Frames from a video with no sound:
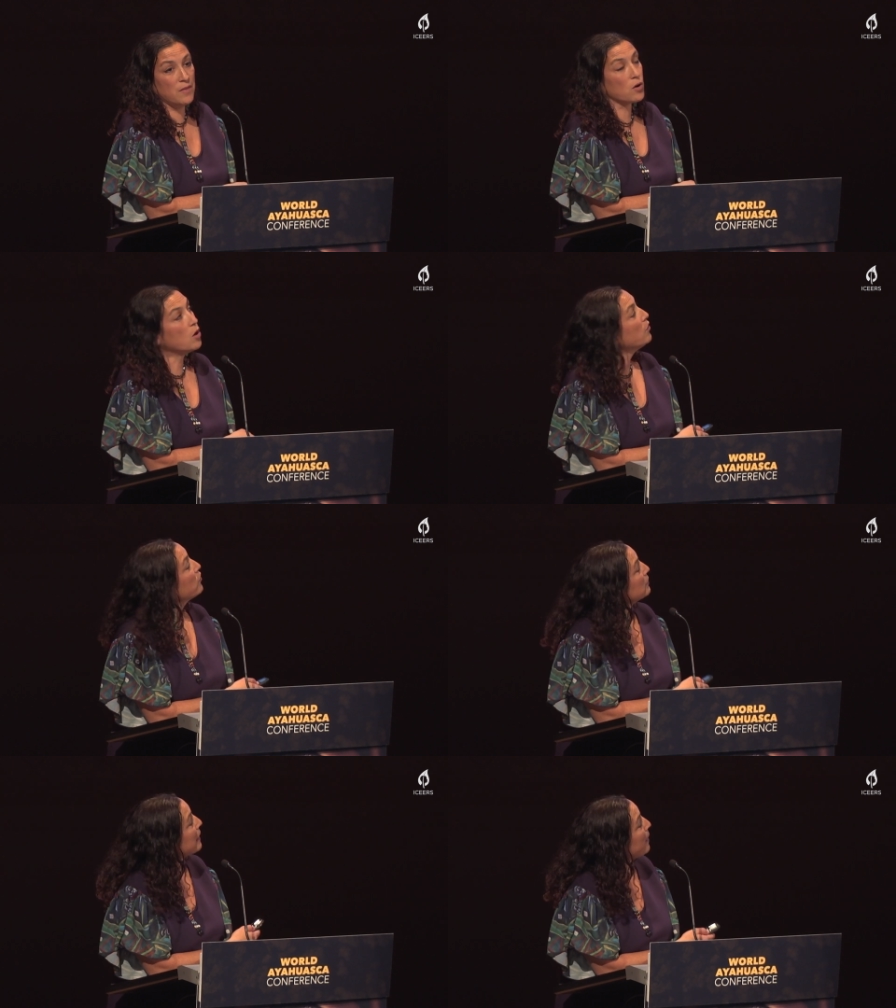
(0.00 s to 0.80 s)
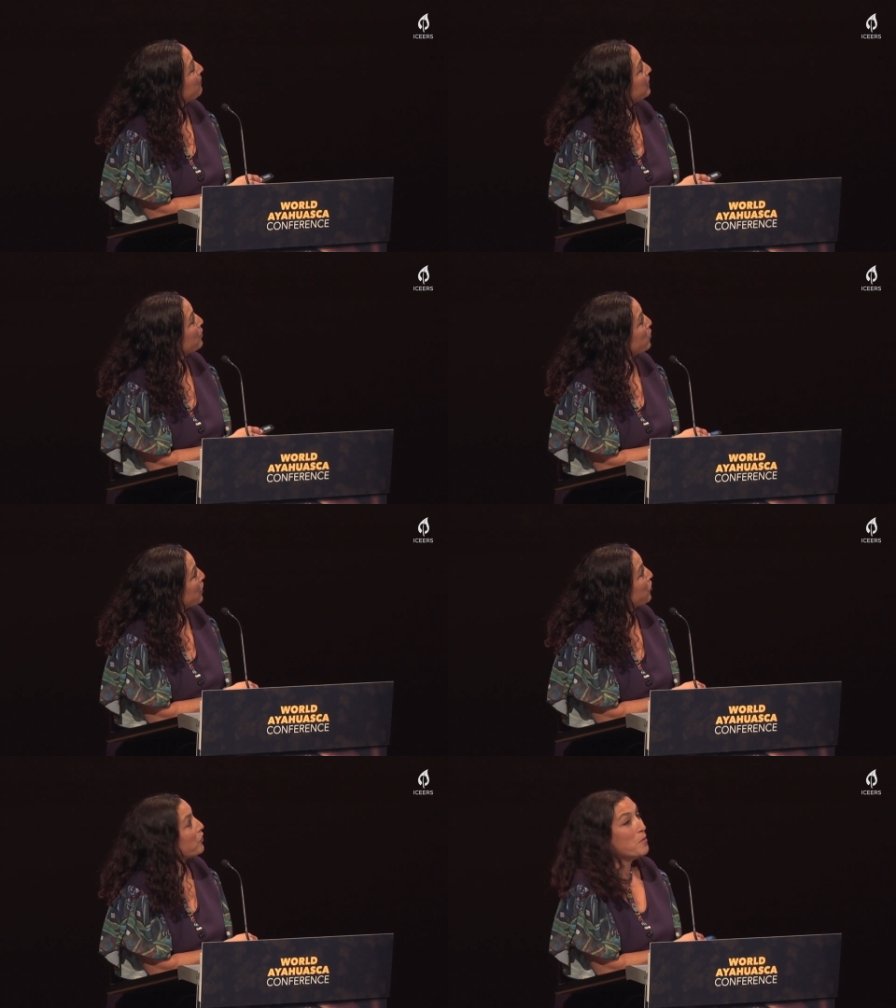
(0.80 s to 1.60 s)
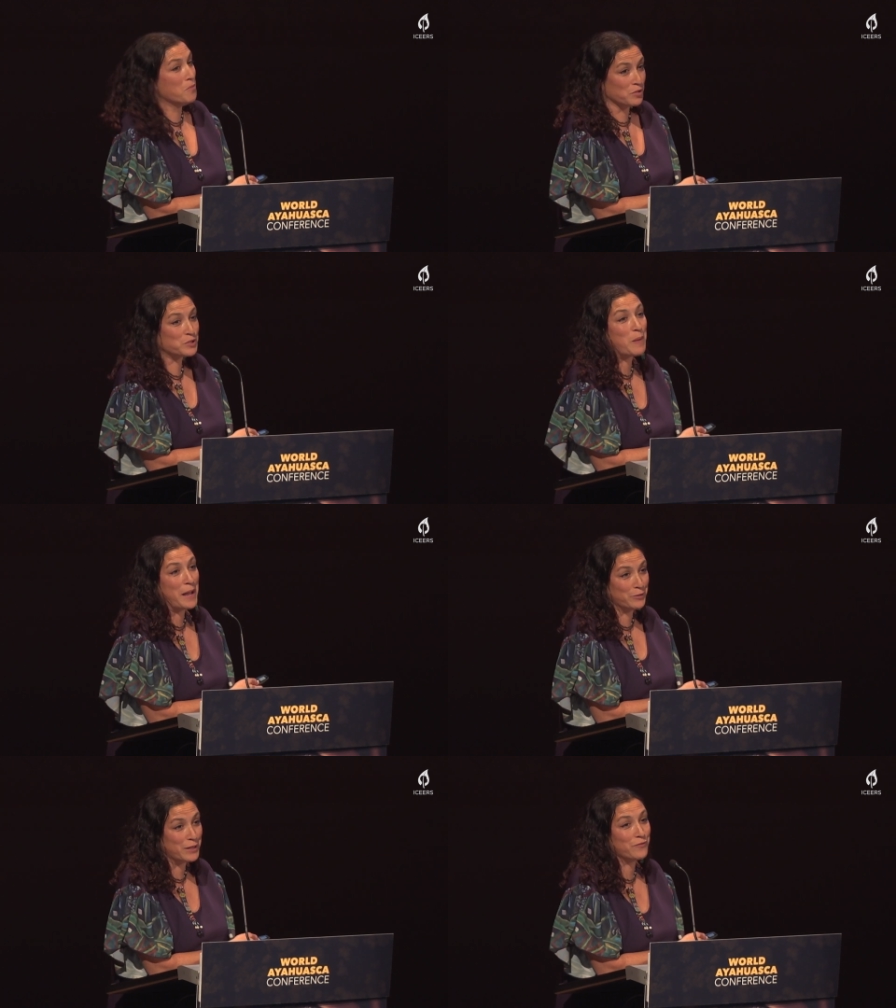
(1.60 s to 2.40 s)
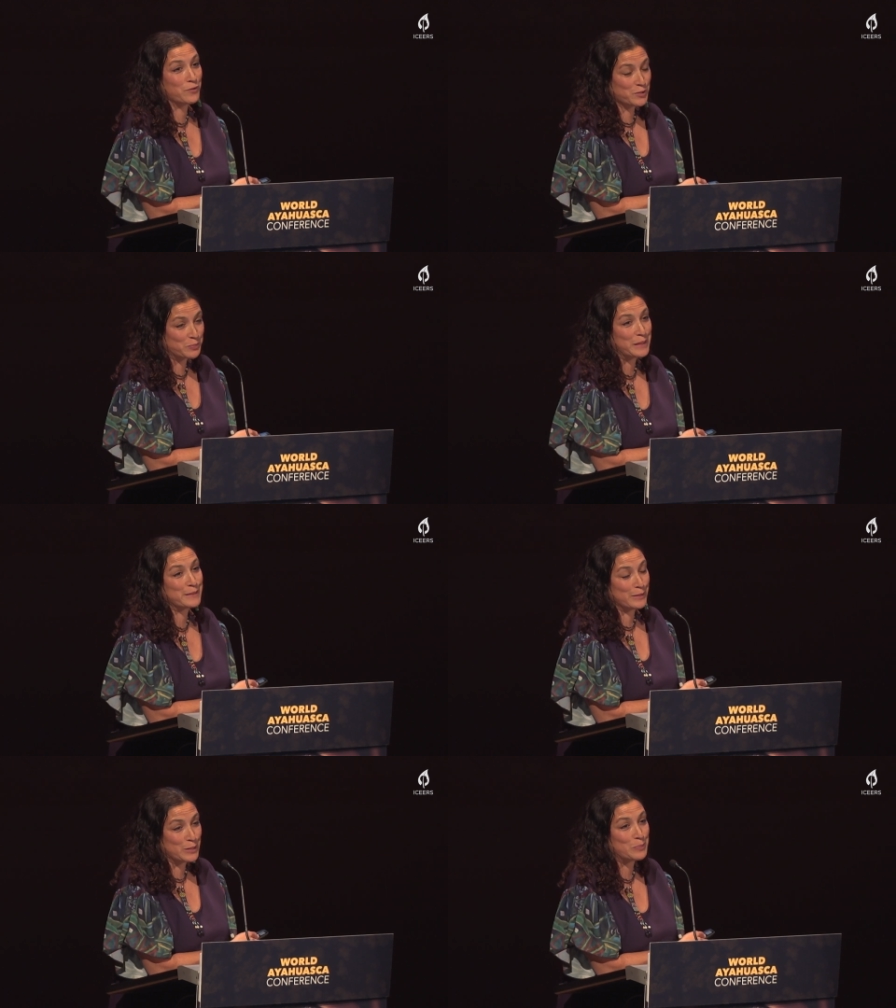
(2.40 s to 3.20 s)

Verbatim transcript: they're overlapping with the most biodiverse place on